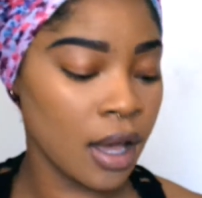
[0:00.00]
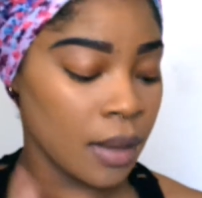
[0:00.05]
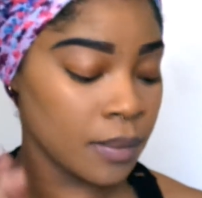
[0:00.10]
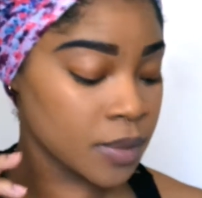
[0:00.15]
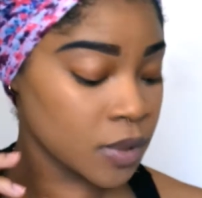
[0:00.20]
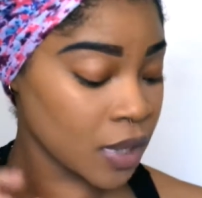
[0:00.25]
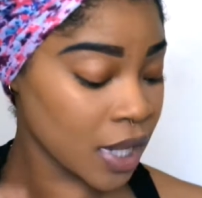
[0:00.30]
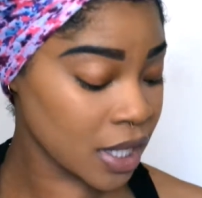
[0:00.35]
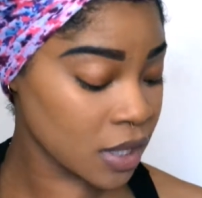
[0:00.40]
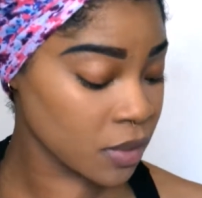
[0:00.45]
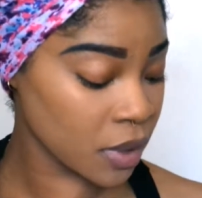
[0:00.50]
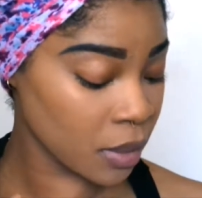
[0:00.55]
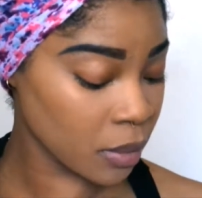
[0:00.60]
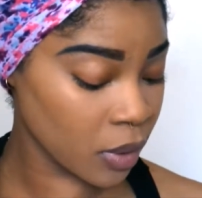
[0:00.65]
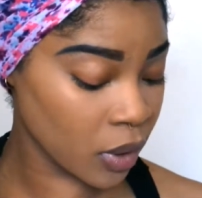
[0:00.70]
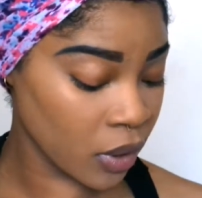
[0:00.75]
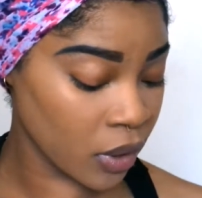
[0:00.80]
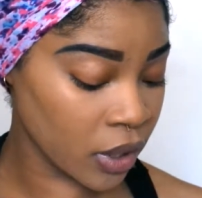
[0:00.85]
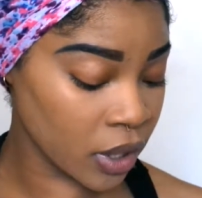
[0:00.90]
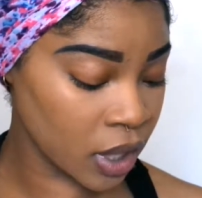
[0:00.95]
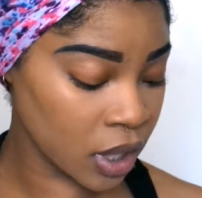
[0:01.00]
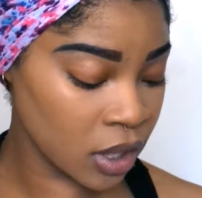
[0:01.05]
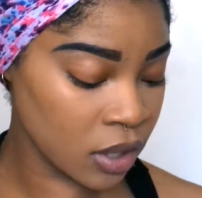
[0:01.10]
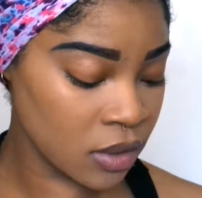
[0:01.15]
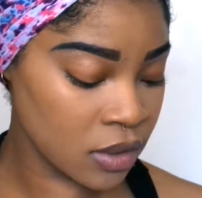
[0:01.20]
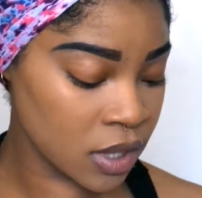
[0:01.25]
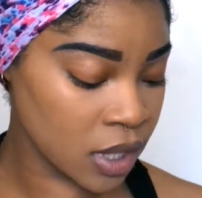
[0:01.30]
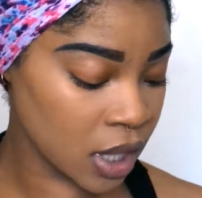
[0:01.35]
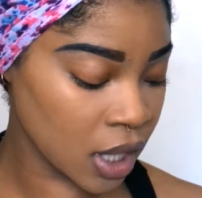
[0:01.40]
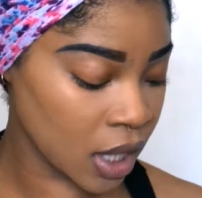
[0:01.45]
So that's what I'm currently
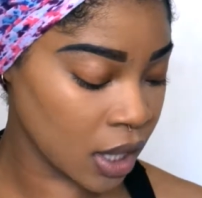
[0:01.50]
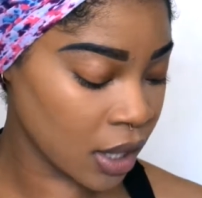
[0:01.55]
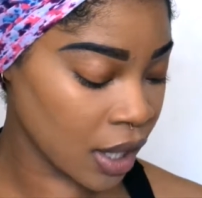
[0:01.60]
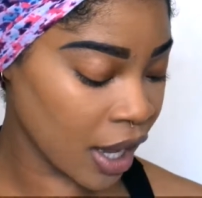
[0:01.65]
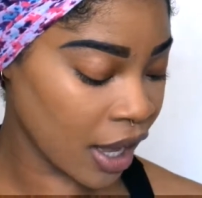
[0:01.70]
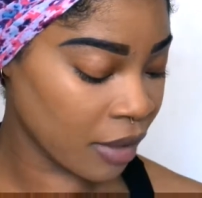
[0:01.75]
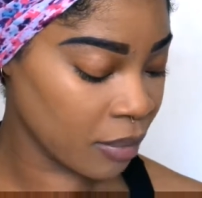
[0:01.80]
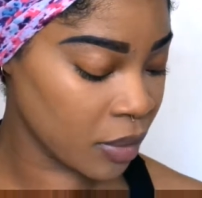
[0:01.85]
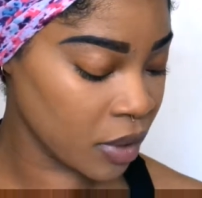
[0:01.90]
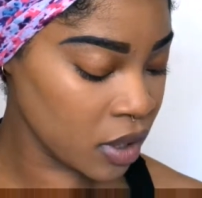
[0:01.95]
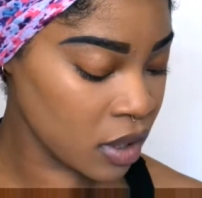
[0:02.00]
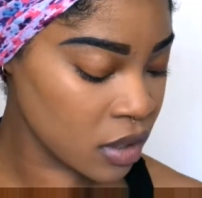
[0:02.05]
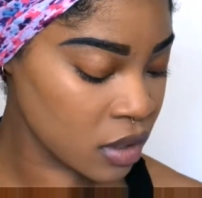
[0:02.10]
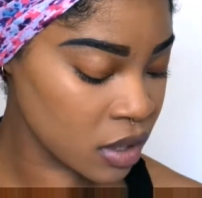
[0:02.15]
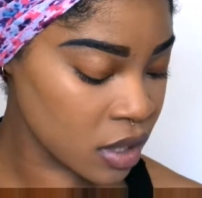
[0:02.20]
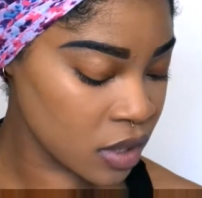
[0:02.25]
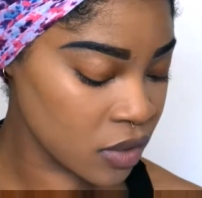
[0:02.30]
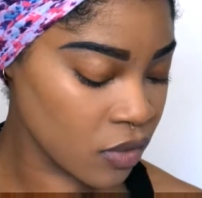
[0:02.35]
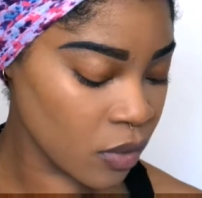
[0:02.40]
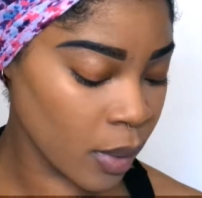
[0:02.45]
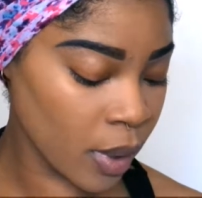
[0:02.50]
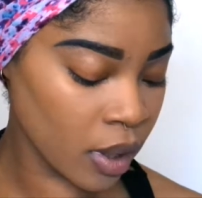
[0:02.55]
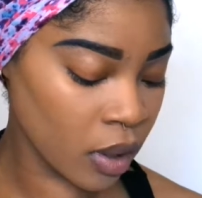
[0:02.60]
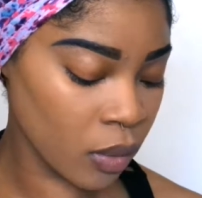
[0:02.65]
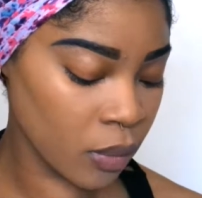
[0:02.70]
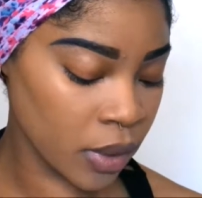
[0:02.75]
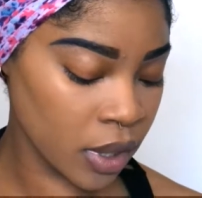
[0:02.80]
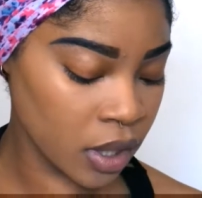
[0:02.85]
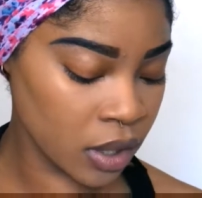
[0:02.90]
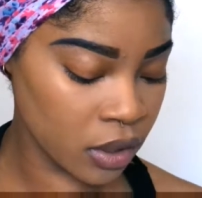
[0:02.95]
using. I've been using this for about
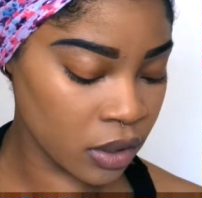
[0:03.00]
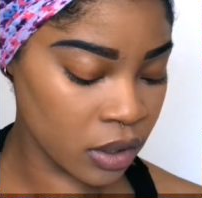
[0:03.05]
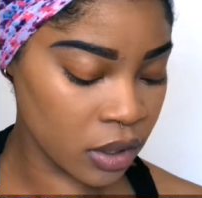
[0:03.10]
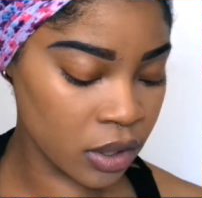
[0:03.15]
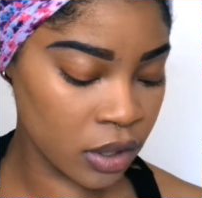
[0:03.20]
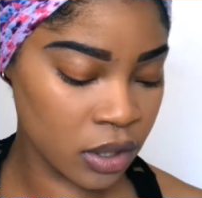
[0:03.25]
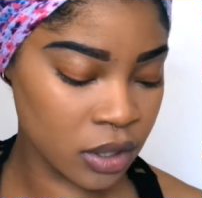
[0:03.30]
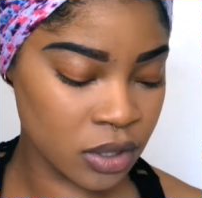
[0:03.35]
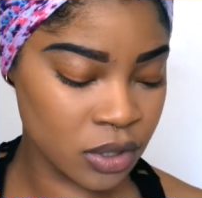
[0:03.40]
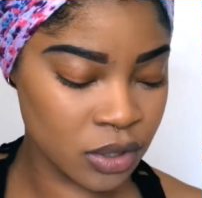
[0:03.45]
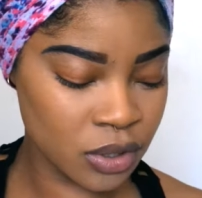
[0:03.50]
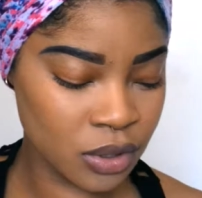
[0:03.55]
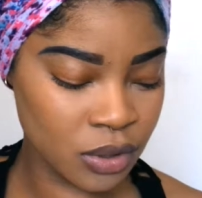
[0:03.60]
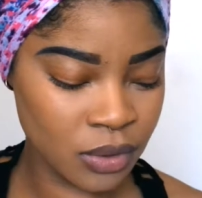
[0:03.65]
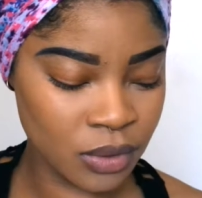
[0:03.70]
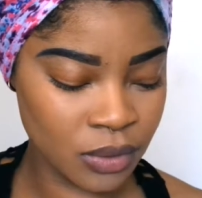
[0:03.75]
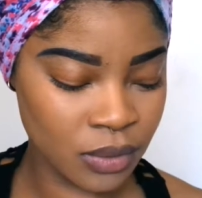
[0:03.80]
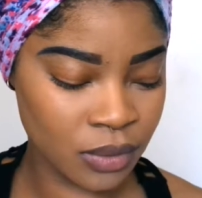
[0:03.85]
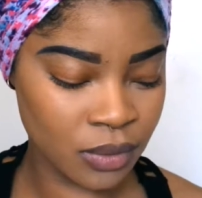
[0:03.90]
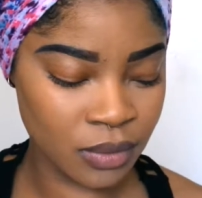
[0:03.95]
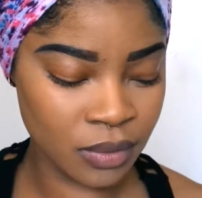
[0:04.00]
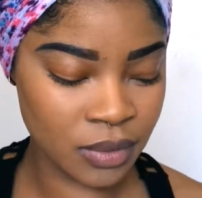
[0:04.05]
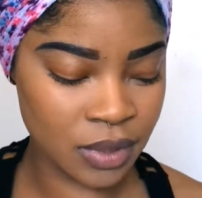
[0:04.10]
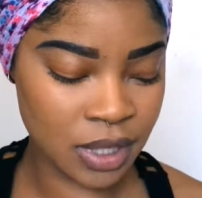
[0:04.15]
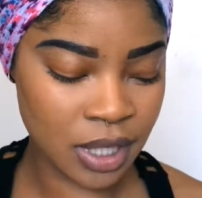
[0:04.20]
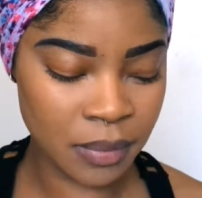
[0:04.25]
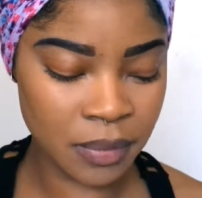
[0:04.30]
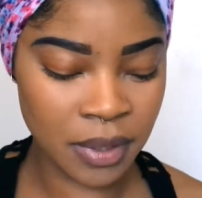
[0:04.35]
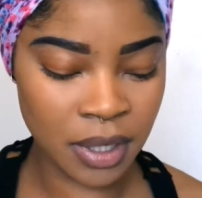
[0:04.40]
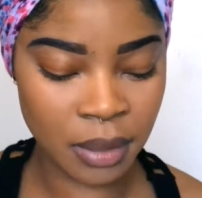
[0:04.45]
a week or two,
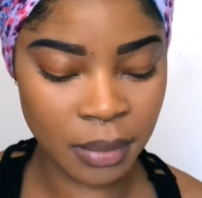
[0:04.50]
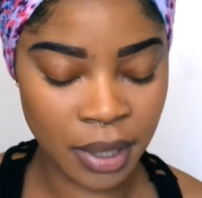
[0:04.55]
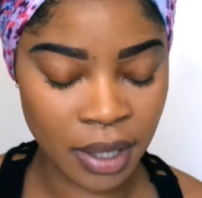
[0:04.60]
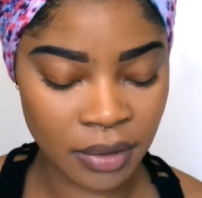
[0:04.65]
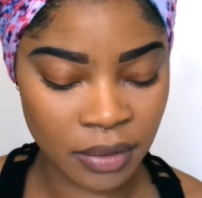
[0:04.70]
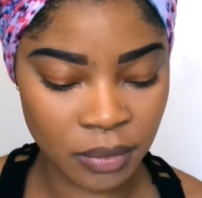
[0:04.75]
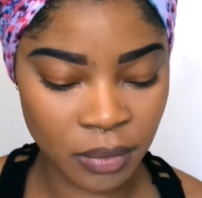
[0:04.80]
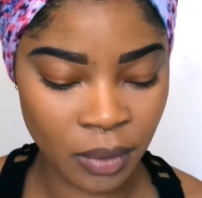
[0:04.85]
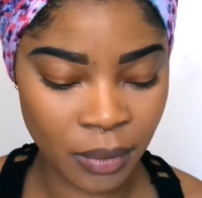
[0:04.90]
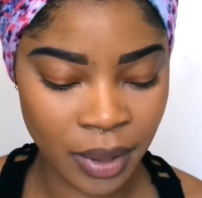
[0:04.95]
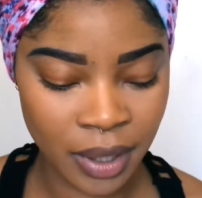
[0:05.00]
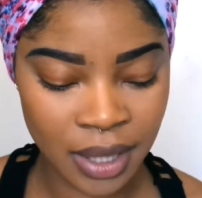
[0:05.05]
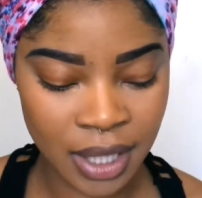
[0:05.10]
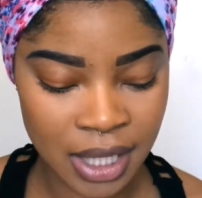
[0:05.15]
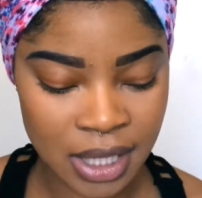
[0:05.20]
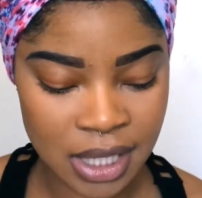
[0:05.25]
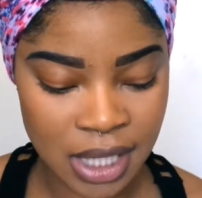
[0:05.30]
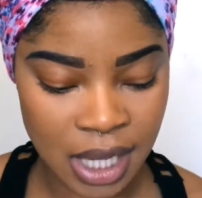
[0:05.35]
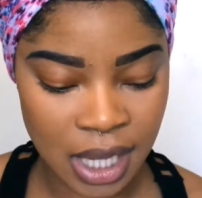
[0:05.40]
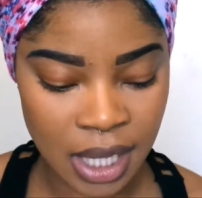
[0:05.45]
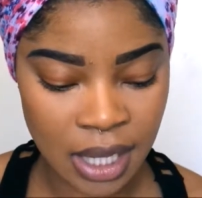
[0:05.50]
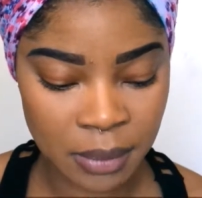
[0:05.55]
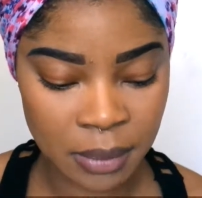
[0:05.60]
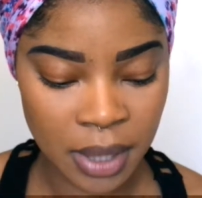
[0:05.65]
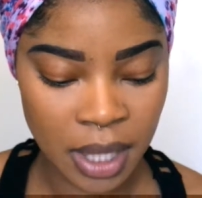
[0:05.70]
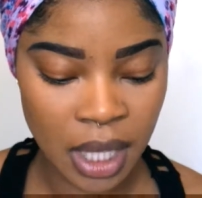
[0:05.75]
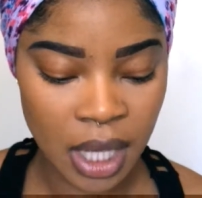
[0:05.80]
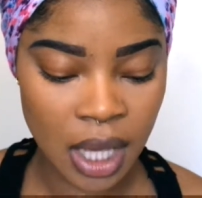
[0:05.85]
something about around that time.